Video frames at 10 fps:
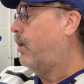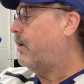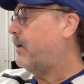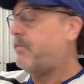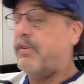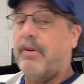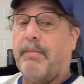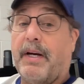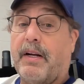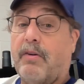I'm still
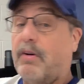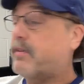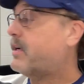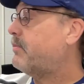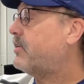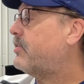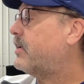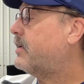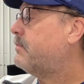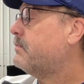mad at whoever got me
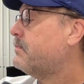sick.